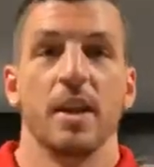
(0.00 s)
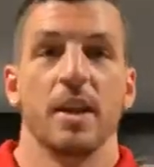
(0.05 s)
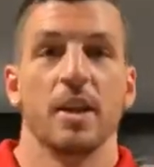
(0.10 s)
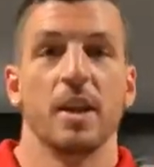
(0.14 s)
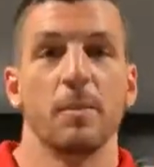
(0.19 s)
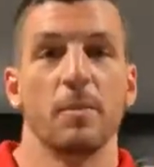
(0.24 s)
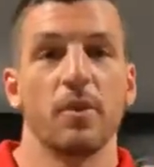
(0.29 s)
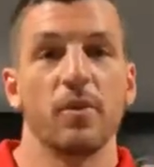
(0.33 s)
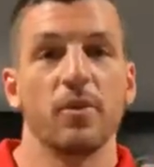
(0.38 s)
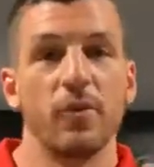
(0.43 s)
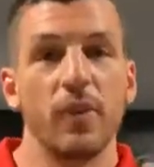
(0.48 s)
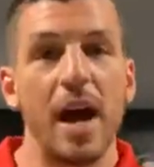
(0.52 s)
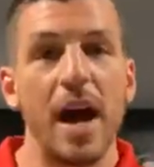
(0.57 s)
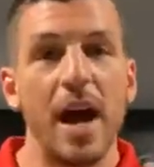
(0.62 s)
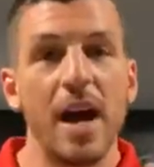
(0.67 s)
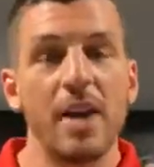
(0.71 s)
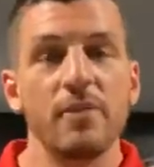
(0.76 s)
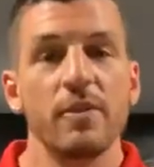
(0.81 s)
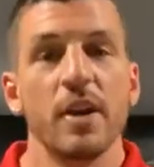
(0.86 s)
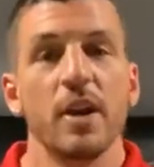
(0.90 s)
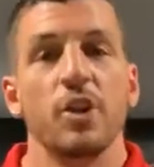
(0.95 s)
Number
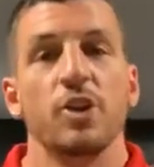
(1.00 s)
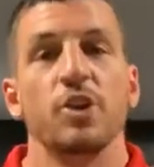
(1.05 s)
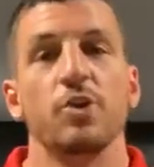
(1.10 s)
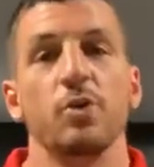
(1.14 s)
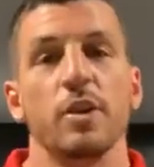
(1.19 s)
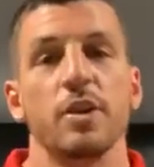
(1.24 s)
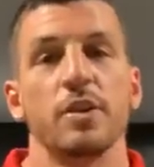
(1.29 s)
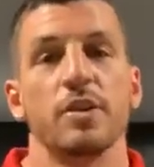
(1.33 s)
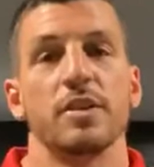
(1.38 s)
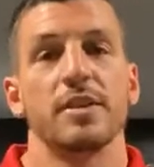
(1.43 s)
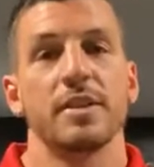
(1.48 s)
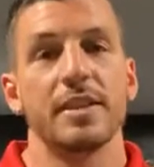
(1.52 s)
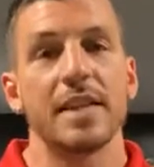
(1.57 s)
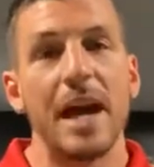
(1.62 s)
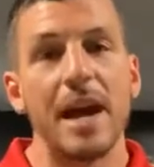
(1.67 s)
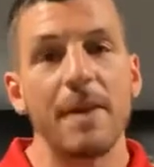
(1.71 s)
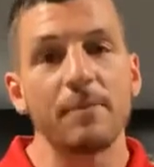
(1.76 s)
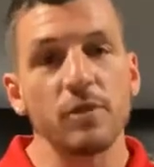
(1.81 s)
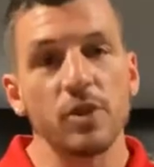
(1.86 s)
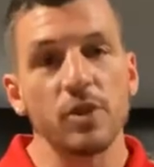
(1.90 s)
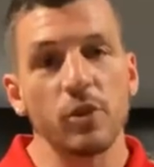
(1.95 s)
five, you wanna
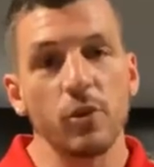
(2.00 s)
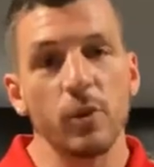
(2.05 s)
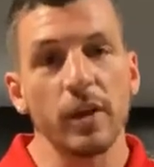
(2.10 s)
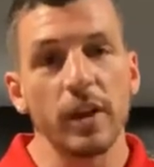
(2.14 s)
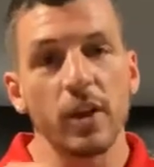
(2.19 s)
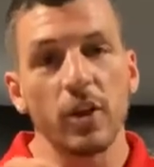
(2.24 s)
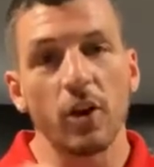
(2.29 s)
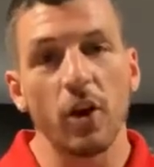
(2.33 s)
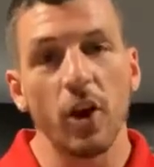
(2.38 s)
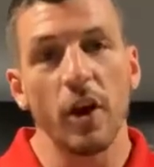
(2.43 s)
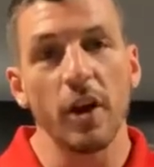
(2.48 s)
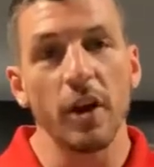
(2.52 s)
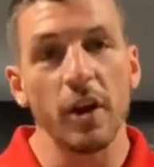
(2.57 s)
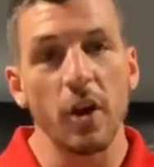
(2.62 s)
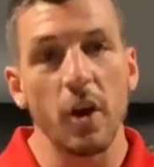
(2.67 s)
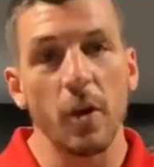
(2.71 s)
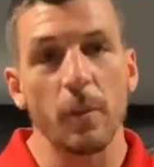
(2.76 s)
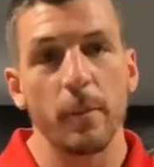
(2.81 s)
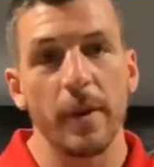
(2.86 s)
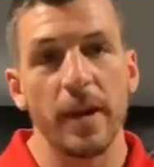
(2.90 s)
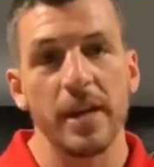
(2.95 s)
stop doing
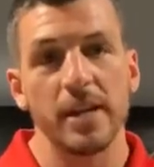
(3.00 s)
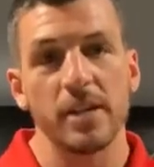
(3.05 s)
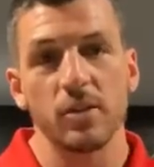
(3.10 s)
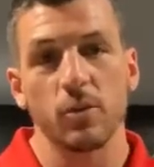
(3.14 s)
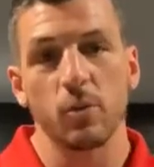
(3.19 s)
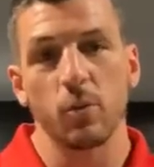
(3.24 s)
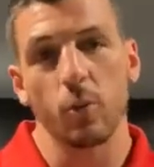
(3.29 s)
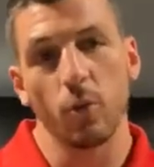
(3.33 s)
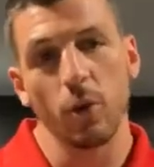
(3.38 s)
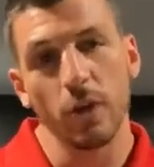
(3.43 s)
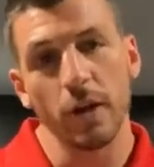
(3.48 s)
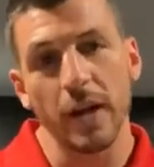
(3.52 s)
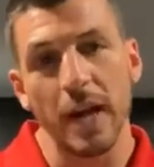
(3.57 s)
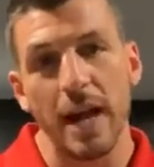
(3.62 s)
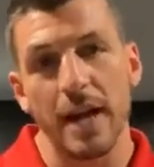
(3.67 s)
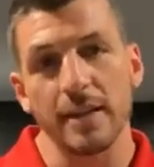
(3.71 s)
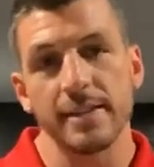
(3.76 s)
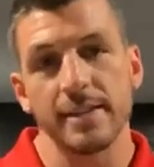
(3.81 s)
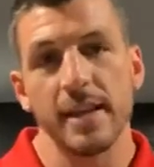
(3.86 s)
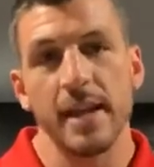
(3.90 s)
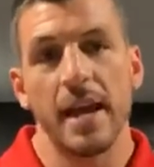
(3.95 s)
cardio-based
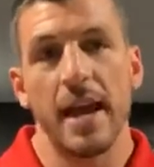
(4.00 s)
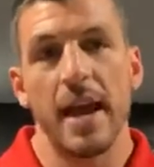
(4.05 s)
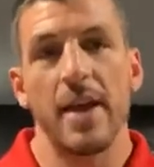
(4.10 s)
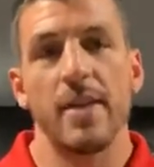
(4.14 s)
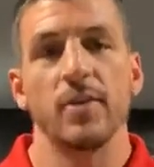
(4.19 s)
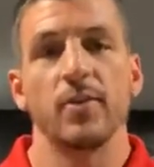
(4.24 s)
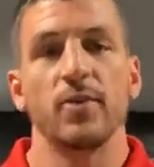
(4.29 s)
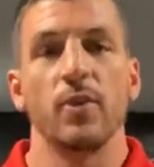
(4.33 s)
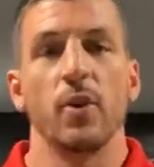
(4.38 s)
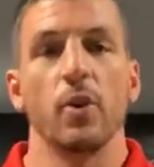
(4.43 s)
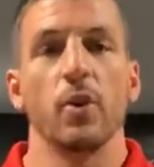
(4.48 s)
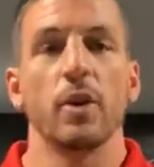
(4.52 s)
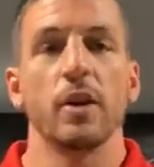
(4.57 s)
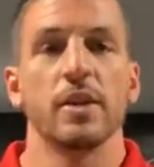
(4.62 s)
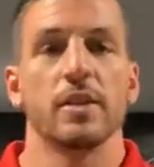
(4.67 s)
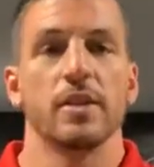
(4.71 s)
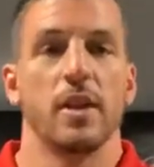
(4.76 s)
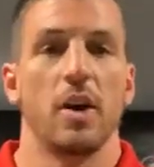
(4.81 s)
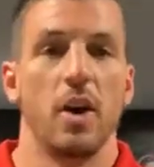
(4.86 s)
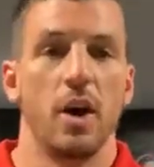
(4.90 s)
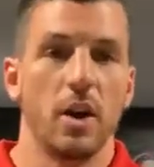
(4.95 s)
workouts and
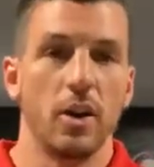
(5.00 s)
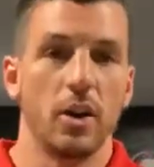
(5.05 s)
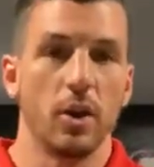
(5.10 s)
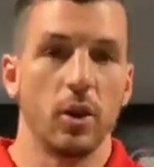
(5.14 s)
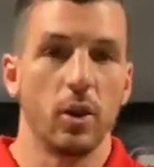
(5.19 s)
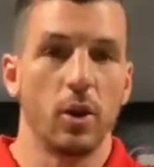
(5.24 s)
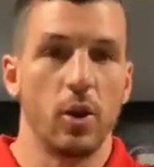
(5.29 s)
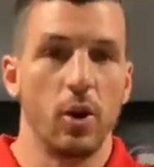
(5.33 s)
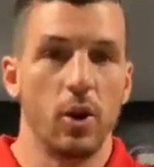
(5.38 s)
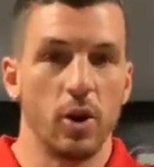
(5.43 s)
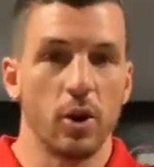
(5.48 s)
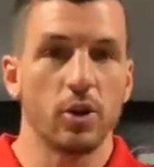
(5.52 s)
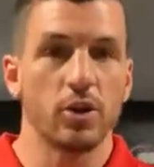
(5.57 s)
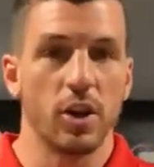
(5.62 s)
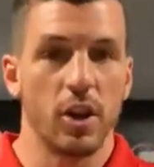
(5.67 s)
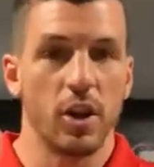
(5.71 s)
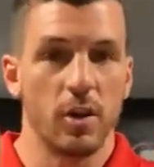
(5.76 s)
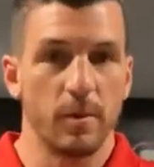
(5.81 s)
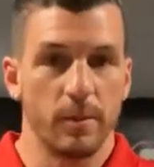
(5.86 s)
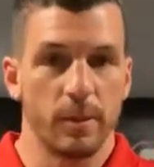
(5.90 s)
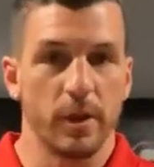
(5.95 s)
focus on
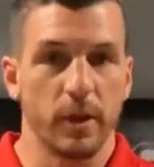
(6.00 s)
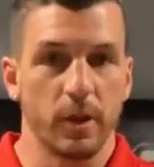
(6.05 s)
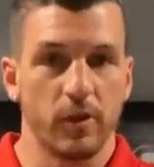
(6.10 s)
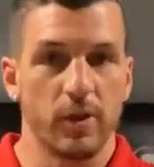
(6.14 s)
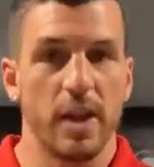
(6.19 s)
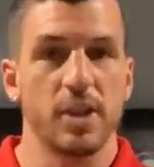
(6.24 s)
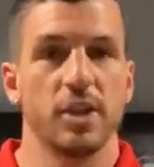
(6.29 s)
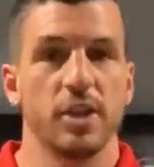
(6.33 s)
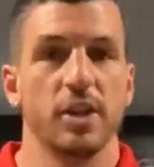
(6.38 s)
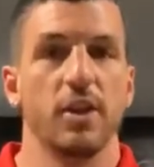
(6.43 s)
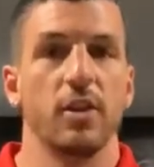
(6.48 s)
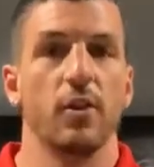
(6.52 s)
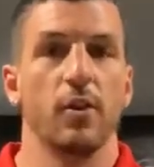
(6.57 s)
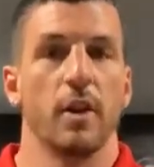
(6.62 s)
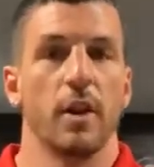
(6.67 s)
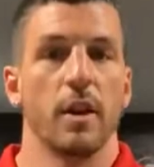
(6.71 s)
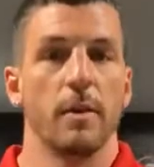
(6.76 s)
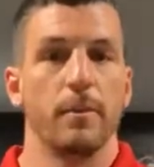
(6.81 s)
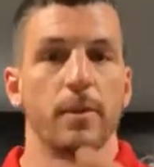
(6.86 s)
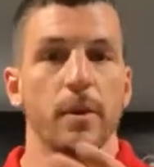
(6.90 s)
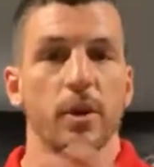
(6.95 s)
long-term progression in
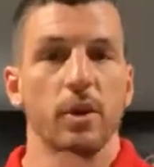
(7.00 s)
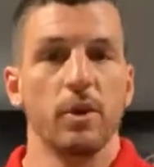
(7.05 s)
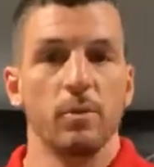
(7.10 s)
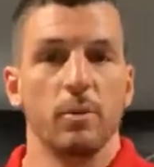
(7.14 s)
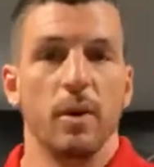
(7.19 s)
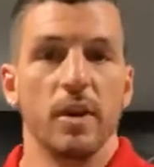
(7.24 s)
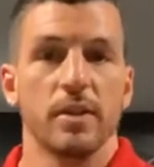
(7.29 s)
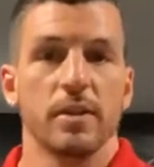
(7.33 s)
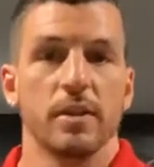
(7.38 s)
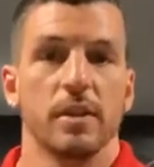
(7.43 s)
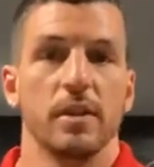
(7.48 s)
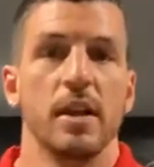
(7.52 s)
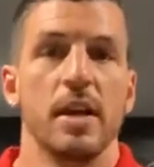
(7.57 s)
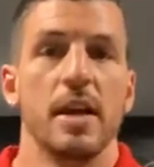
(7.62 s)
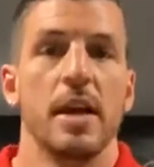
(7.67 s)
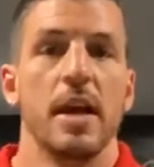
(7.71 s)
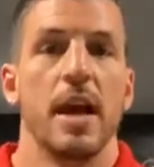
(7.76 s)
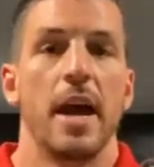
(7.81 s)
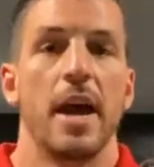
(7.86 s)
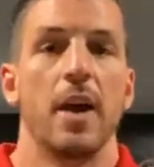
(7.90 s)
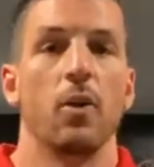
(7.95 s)
order to build muscle
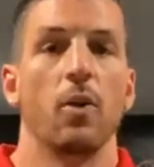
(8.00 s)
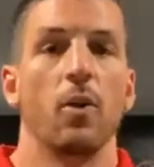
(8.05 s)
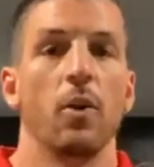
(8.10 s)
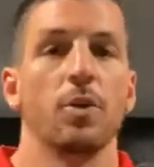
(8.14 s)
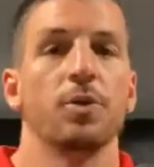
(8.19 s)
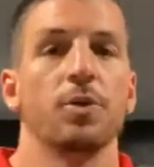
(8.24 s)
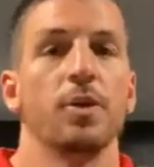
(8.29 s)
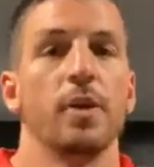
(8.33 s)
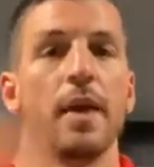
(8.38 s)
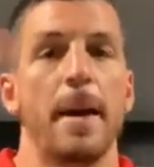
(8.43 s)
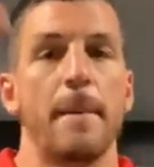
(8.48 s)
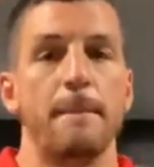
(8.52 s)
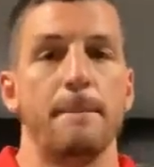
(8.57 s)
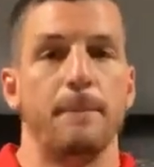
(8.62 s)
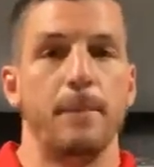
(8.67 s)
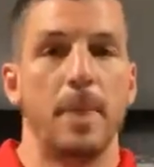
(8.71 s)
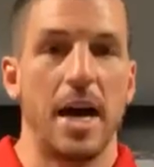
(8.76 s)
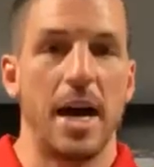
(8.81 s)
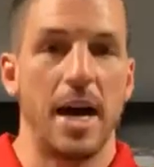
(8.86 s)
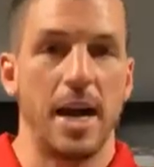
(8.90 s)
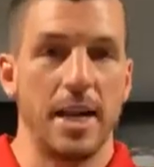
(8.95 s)
and alter that
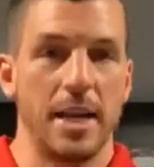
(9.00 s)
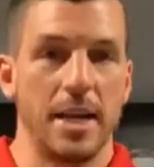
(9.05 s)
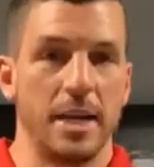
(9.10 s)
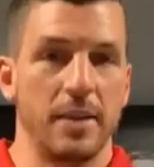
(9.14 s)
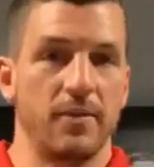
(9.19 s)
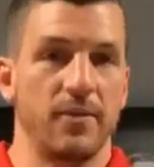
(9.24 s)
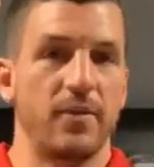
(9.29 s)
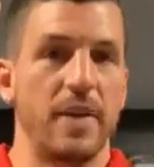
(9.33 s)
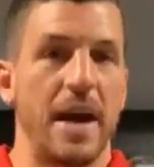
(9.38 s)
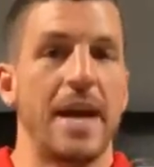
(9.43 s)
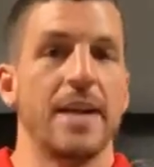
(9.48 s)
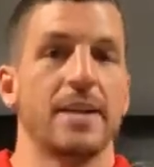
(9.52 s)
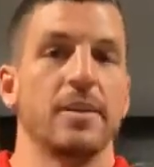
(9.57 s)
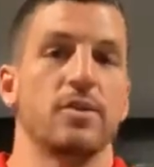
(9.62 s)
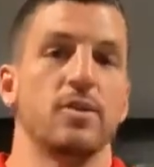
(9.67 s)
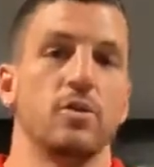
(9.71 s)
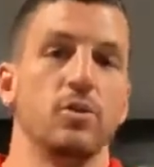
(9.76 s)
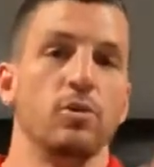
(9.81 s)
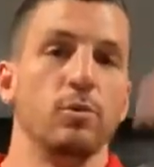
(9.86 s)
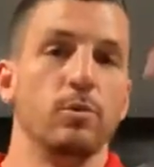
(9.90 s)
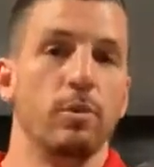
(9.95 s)
body fat
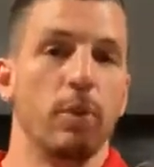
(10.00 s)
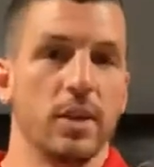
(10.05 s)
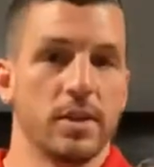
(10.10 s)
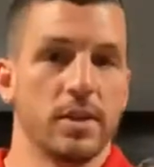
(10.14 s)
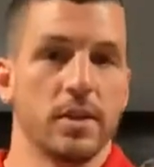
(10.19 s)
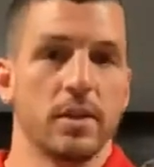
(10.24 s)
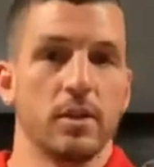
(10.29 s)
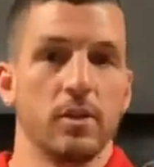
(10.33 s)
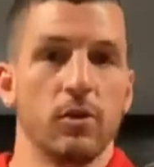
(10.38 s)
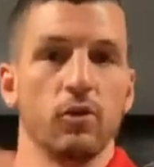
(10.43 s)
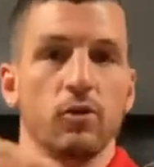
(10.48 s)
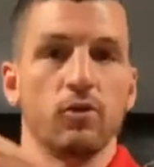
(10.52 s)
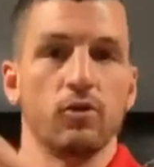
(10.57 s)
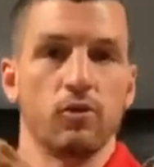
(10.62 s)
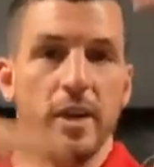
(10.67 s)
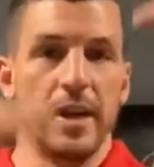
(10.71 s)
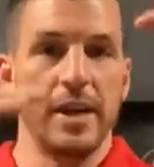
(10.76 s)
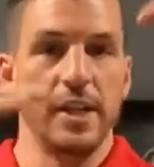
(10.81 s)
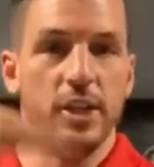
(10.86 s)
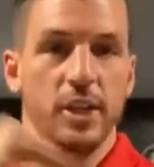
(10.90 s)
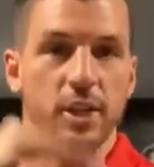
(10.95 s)
to muscle
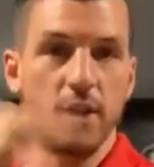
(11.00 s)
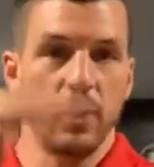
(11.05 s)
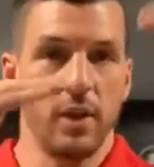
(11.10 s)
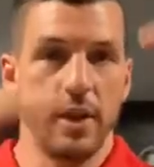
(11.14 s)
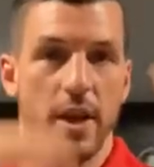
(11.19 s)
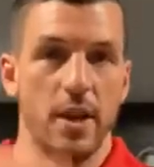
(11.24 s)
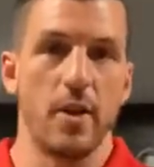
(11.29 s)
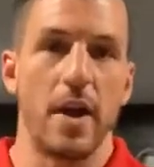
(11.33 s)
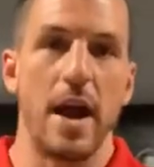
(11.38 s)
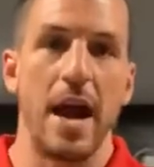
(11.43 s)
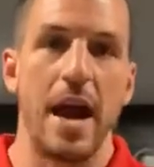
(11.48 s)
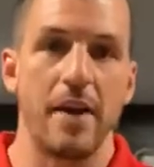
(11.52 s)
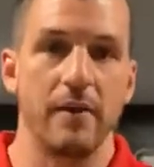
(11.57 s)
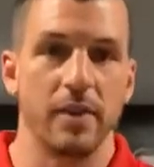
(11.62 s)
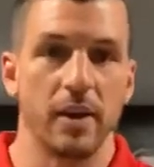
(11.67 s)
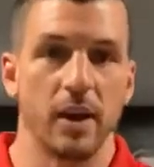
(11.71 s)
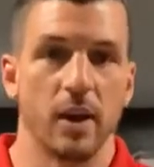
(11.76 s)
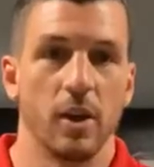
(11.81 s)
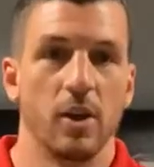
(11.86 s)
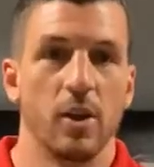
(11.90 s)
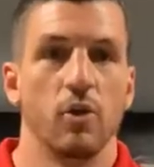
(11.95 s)
ratio that you're
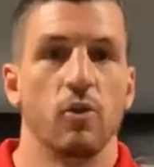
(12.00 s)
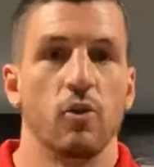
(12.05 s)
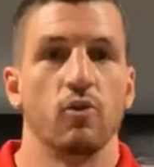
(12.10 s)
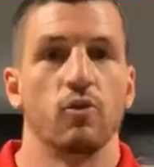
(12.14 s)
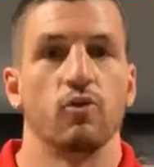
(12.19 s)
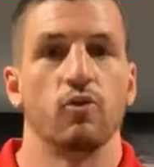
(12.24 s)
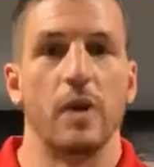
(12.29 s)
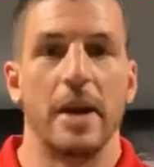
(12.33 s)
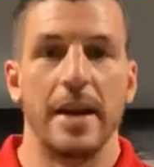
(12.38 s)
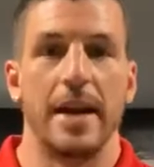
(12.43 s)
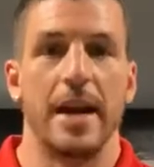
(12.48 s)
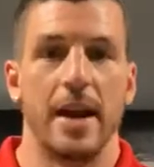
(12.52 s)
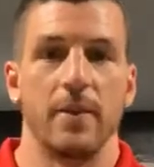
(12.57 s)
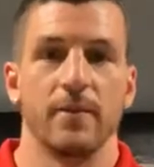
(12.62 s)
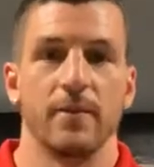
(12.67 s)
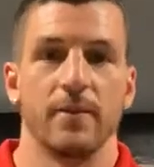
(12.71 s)
having right now,